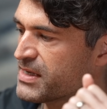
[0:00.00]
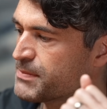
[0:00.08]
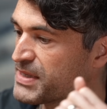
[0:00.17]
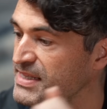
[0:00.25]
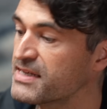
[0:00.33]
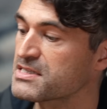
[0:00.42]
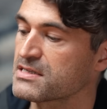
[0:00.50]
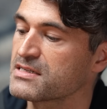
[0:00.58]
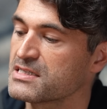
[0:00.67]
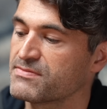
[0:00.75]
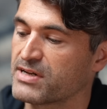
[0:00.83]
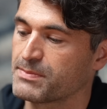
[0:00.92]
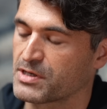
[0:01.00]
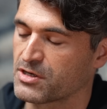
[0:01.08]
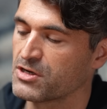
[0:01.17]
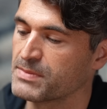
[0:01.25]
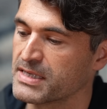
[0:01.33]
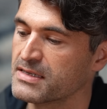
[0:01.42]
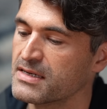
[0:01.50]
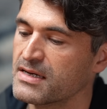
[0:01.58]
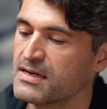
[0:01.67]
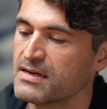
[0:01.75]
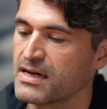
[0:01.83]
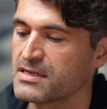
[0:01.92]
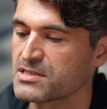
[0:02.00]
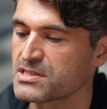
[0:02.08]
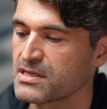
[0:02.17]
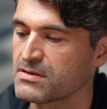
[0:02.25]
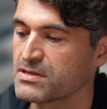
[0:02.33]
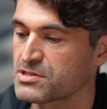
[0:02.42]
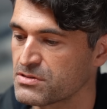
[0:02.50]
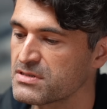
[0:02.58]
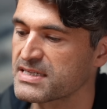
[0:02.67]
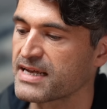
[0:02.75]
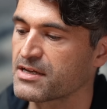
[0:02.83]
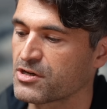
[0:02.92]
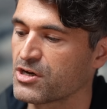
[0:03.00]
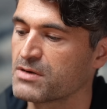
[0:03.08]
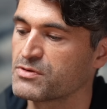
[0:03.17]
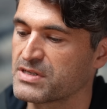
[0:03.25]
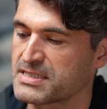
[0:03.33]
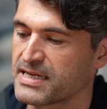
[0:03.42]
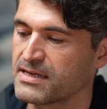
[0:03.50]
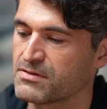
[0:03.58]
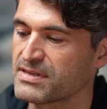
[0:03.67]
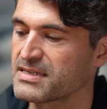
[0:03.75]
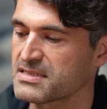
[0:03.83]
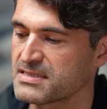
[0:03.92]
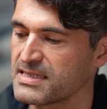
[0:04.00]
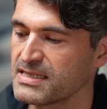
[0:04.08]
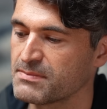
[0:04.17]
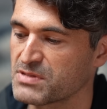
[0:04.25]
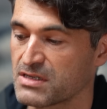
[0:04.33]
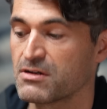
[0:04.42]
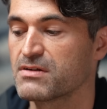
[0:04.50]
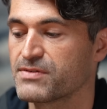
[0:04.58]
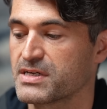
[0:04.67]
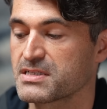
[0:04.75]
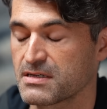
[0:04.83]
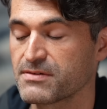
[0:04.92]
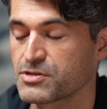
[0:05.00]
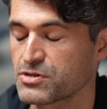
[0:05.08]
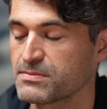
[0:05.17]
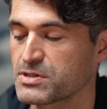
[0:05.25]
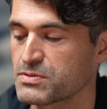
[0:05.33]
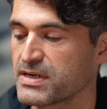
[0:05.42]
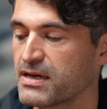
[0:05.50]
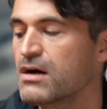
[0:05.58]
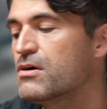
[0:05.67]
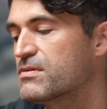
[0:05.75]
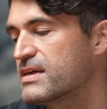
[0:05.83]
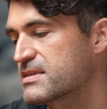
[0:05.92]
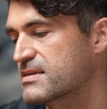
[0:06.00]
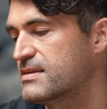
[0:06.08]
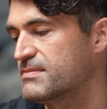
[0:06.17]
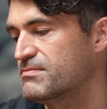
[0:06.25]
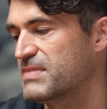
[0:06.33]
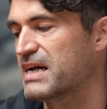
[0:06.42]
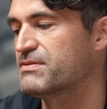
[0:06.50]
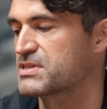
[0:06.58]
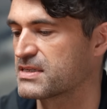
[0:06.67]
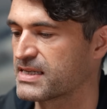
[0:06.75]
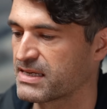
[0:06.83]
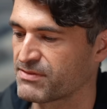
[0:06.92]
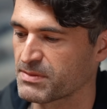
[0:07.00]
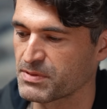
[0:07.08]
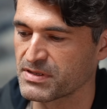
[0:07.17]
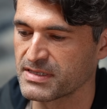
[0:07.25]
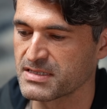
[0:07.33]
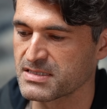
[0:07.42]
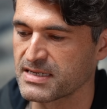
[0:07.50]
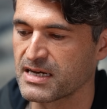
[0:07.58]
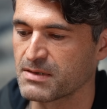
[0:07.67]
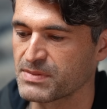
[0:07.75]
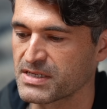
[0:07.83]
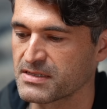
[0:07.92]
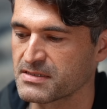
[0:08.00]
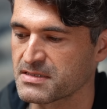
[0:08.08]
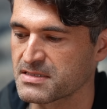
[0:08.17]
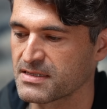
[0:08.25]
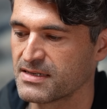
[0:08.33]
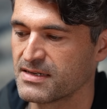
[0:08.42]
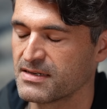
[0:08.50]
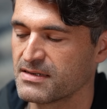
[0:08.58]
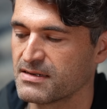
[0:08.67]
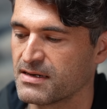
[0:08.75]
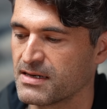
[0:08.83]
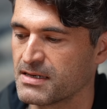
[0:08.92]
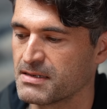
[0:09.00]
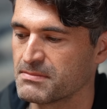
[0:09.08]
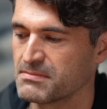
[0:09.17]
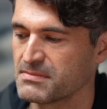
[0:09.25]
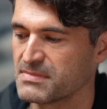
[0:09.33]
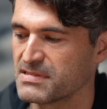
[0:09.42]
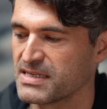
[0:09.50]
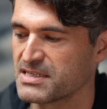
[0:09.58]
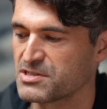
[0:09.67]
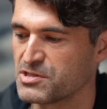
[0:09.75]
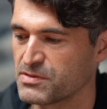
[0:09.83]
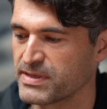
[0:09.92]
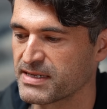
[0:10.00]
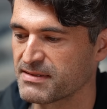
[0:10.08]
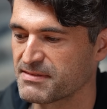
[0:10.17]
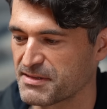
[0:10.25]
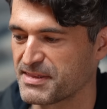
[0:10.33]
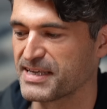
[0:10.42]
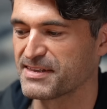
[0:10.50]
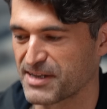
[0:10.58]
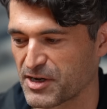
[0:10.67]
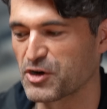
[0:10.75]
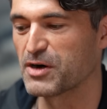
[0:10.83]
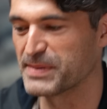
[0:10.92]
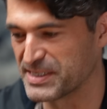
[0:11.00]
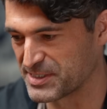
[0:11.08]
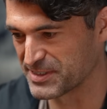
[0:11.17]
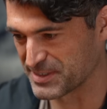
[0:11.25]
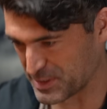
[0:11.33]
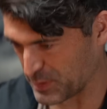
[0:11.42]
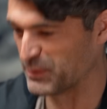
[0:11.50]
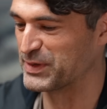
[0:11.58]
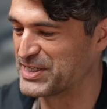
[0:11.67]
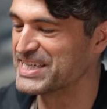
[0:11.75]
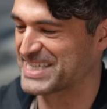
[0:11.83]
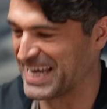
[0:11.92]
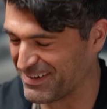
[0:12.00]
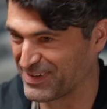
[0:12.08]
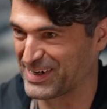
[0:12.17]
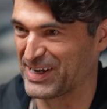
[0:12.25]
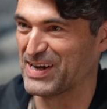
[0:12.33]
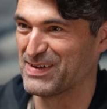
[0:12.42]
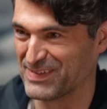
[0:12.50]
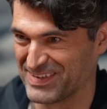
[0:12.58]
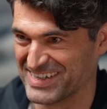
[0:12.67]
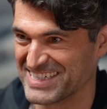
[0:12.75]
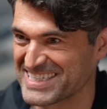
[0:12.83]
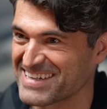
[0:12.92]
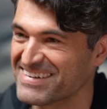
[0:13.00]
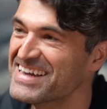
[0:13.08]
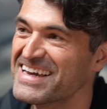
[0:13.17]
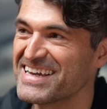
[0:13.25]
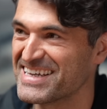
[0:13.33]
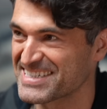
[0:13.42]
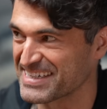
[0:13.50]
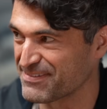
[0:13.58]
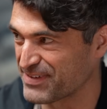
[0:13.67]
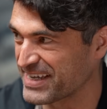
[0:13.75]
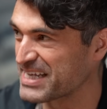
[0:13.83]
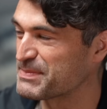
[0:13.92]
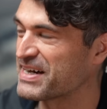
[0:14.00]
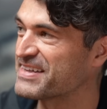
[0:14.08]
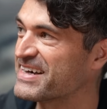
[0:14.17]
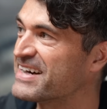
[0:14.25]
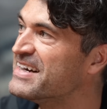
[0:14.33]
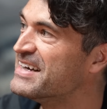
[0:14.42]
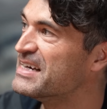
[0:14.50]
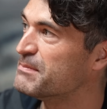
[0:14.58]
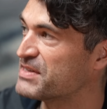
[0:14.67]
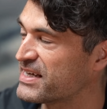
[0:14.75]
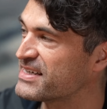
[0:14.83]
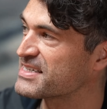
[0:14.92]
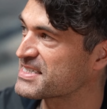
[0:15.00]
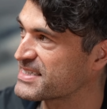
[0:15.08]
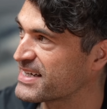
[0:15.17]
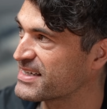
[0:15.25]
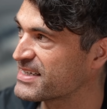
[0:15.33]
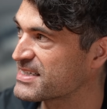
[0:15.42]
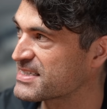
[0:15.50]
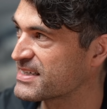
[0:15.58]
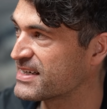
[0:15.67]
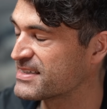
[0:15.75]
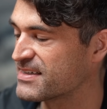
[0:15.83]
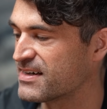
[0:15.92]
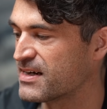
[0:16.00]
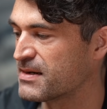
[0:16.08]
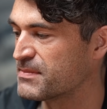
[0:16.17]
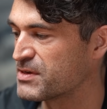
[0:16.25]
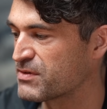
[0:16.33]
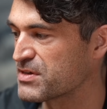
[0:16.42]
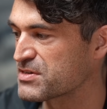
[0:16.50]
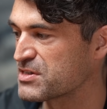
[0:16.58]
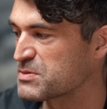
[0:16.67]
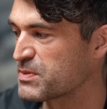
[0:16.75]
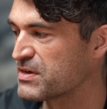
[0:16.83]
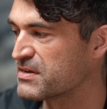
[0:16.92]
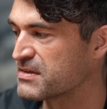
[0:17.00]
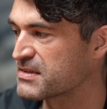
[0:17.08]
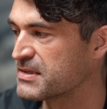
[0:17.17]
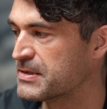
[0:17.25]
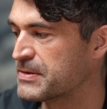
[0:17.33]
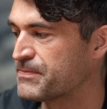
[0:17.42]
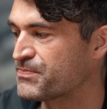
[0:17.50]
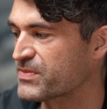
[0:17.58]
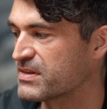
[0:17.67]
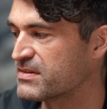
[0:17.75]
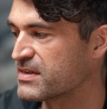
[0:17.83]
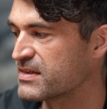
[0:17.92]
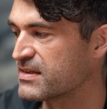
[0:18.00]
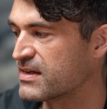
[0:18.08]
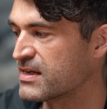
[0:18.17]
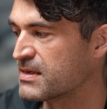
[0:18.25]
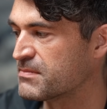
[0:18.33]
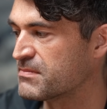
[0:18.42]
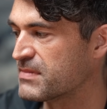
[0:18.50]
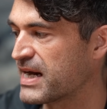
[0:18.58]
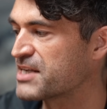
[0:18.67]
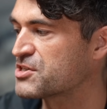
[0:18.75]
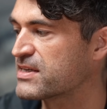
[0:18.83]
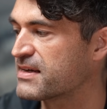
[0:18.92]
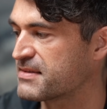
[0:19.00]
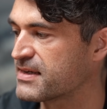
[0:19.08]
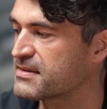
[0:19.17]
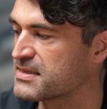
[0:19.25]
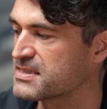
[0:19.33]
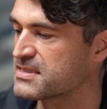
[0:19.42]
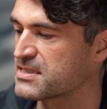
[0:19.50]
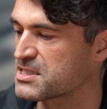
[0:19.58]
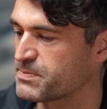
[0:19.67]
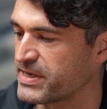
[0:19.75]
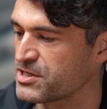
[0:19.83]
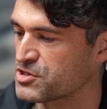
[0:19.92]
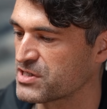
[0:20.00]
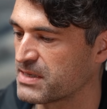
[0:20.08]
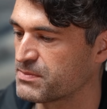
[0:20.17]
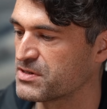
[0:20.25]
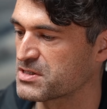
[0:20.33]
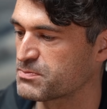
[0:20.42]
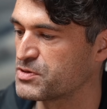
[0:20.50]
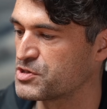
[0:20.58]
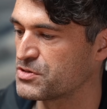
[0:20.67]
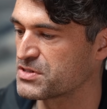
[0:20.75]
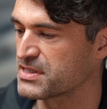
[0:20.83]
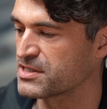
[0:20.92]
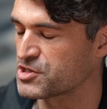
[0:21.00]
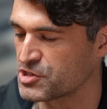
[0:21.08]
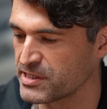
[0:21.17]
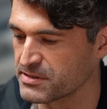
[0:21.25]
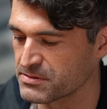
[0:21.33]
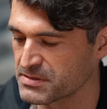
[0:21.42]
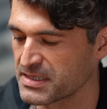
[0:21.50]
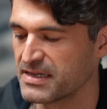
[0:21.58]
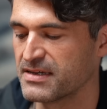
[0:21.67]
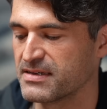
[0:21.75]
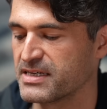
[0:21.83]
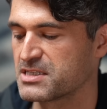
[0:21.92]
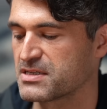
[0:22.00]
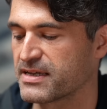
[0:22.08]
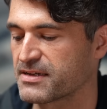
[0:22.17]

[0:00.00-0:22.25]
Um, and then it started to develop a coma. And so as soon as it had a coma and a tail, that seemed a lot of us, a lot of astronomers were like, oh, that's gonna Avi's gonna give up on this now because um, it's doing the thing that a comet does, which is have a coma and a tail. He's gonna forget about that. But then instead he said, um, and he wrote this on his blog, that um, actually I think this is a spaceship that's producing a shield. It's